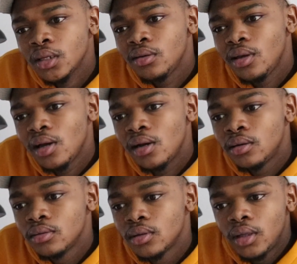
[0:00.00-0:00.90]
yeah,
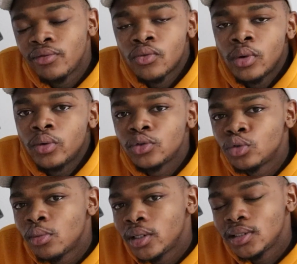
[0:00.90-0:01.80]
everyone wants to
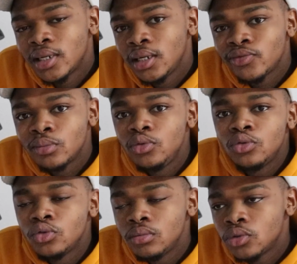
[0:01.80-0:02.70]
monetize from
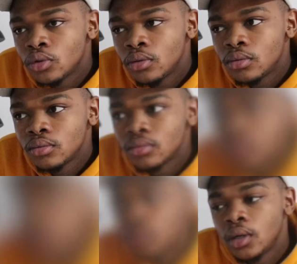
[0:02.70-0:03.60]
YouTube, so
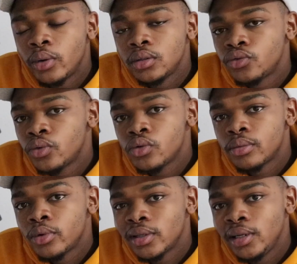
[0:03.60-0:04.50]
I want growth
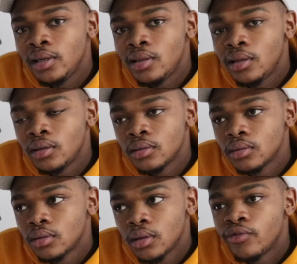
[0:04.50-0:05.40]
more than
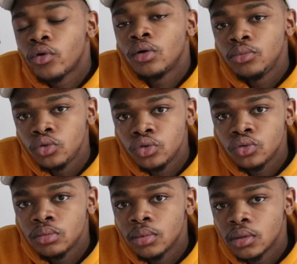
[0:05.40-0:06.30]
anything from
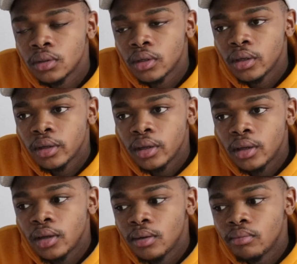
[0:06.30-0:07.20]
YouTube.
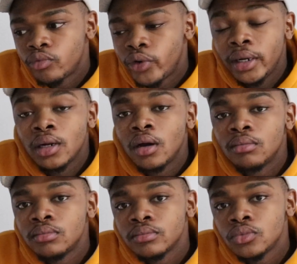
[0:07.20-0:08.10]
Um, right now,
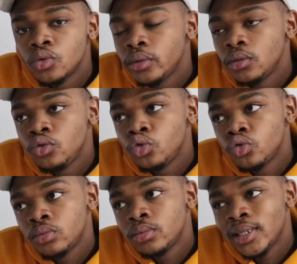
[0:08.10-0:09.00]
I'm doing
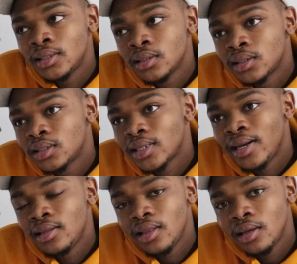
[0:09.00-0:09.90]
YouTube as a
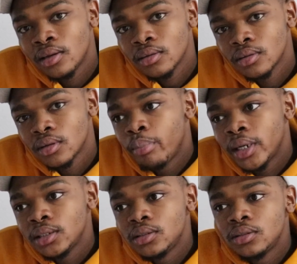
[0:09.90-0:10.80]
side thing,
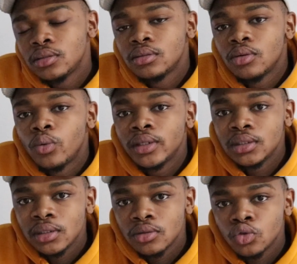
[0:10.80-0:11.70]
but
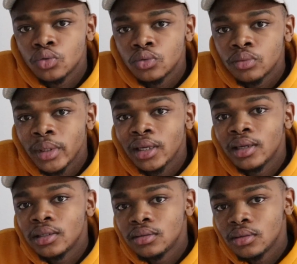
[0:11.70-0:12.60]
wanting to make it